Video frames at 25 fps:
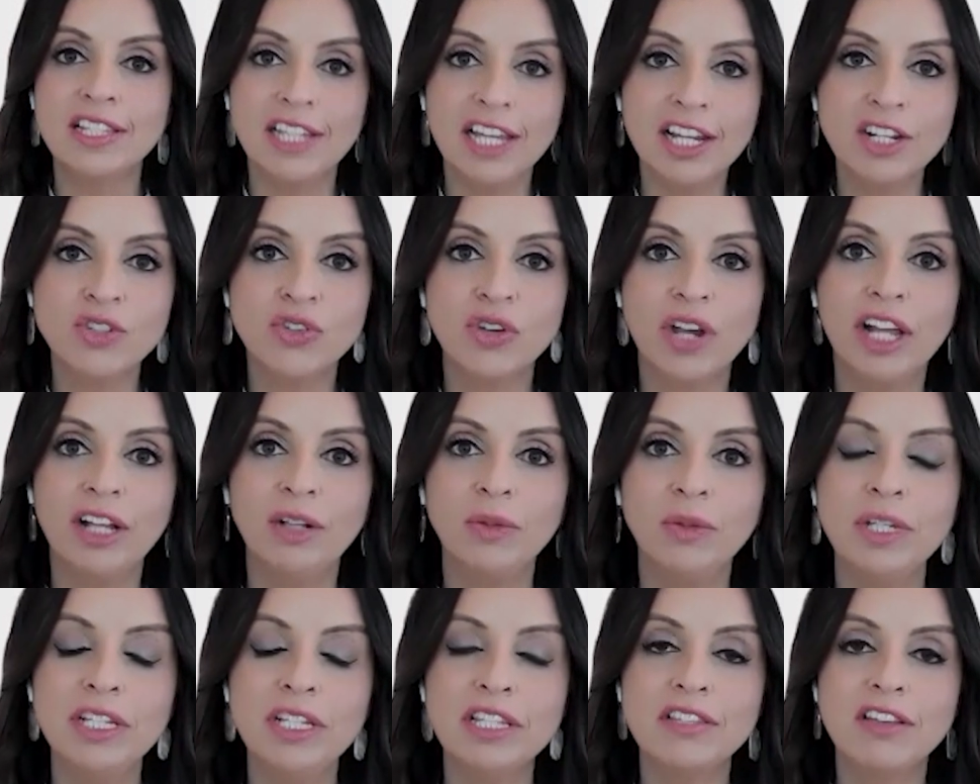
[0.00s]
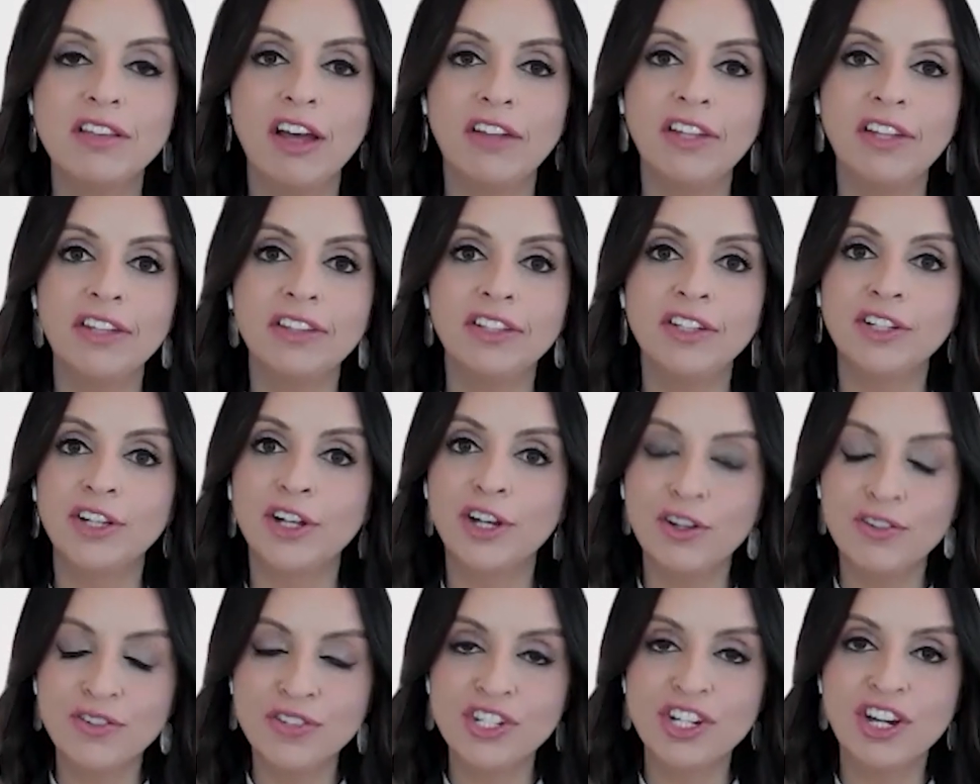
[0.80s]
SELECT trial, we saw that the
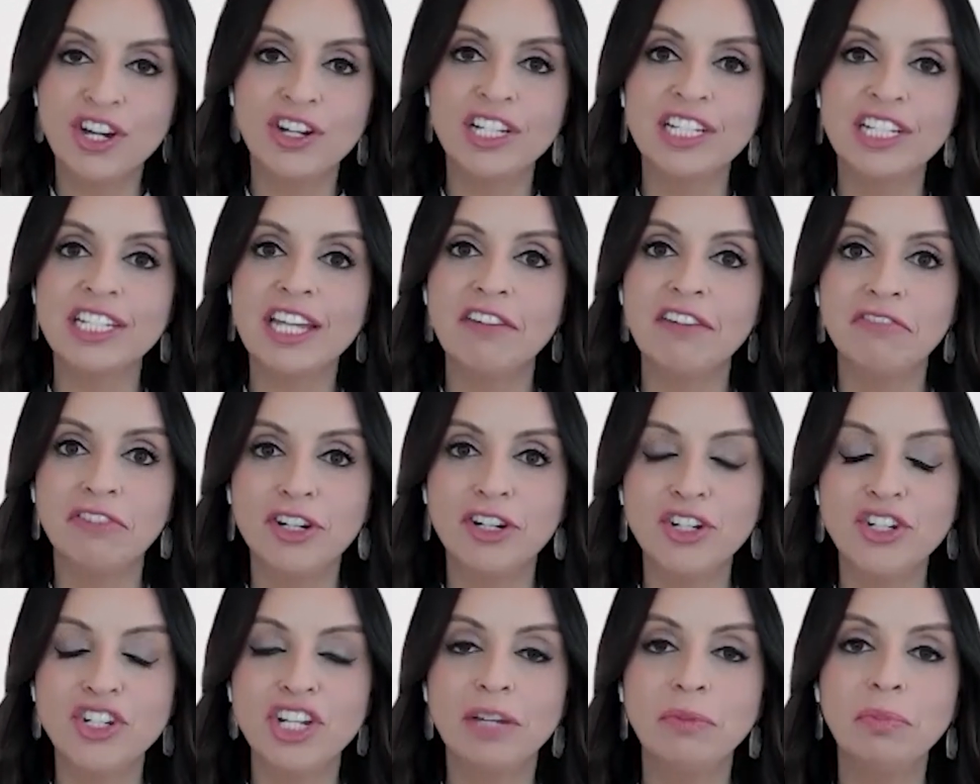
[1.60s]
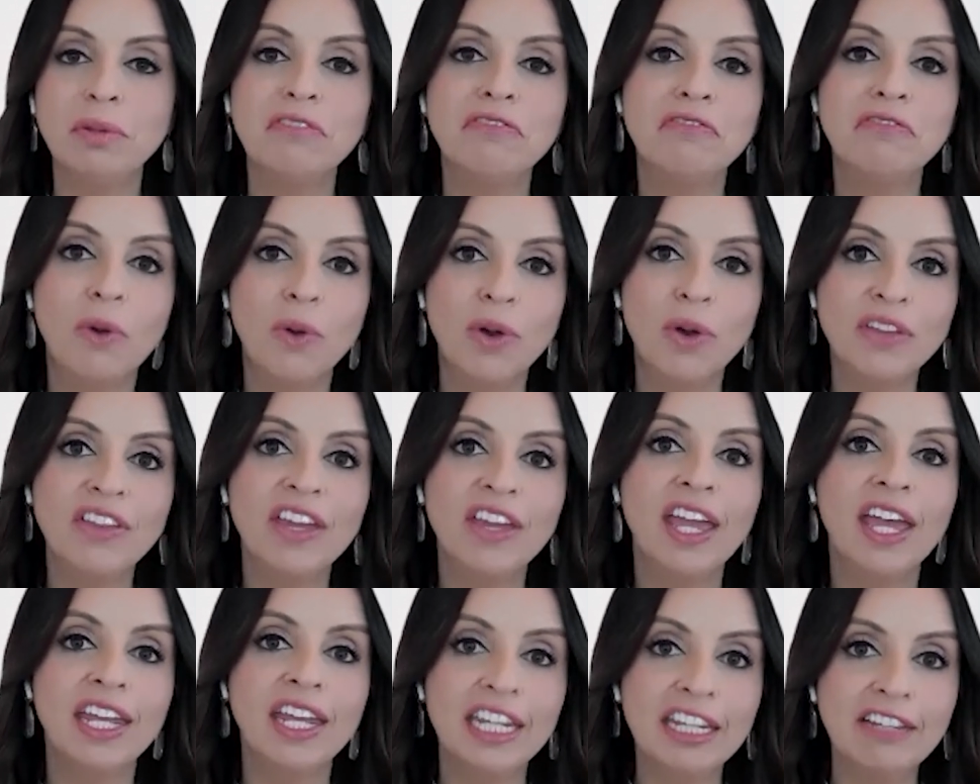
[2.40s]
curve started diverging before
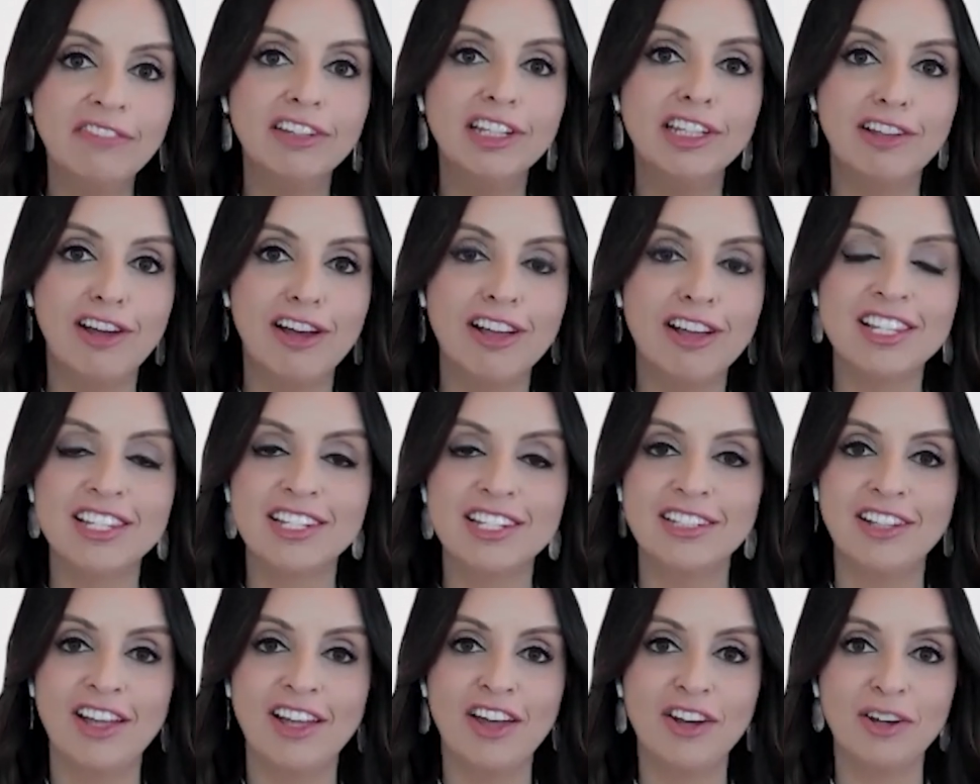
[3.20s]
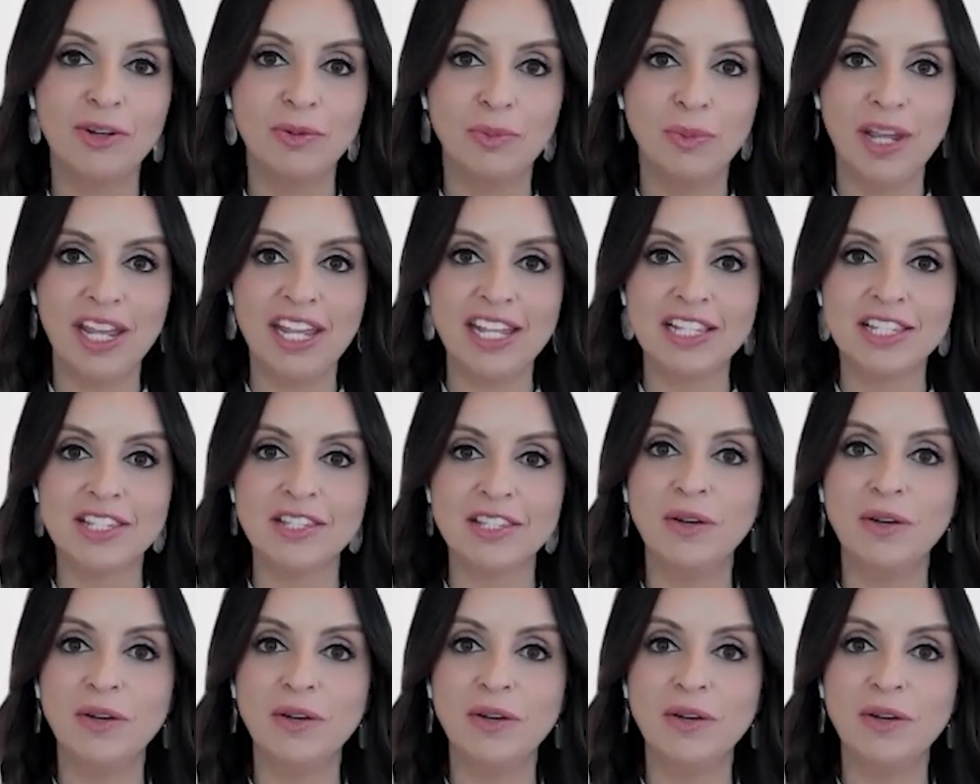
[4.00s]
they had even lost a lot of weight.